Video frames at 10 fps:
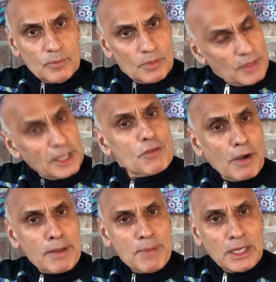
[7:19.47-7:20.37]
Thank you
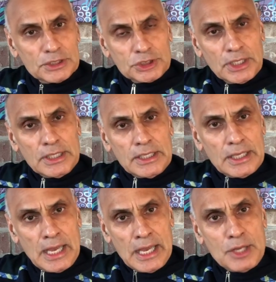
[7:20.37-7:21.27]
very much,
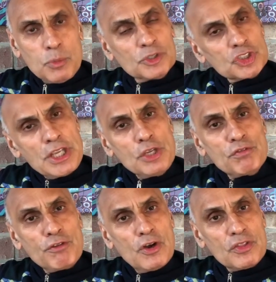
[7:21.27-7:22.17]
and we'll see you
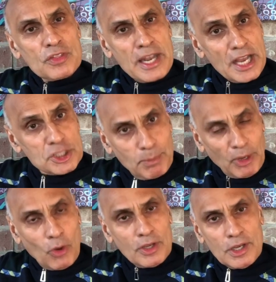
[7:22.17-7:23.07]
for the next
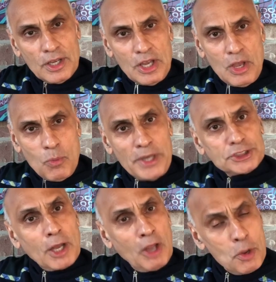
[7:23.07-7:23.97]
blog, which
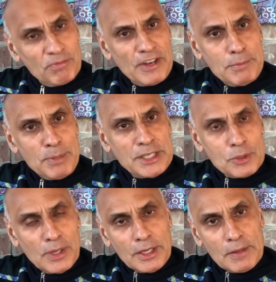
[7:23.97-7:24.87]
I'll hopefully be
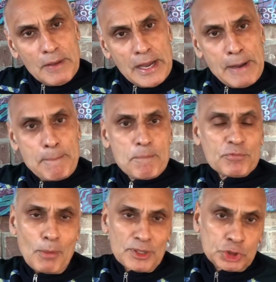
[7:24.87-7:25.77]
doing
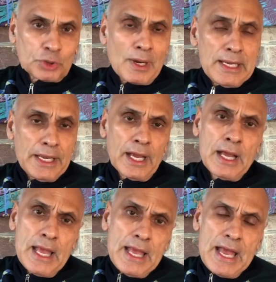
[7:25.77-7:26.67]
from Australia,
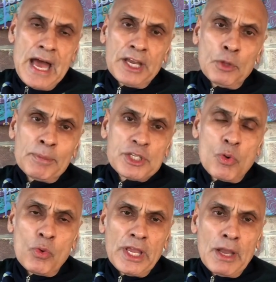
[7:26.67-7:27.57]
and it'll be
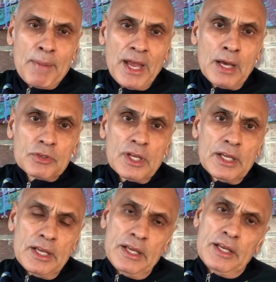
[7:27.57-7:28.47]
talking about
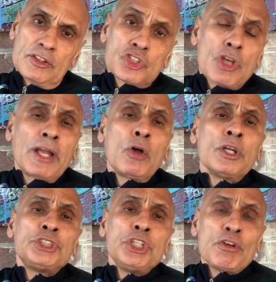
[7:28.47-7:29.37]
the
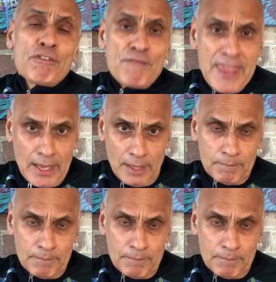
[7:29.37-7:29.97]
psychology of fear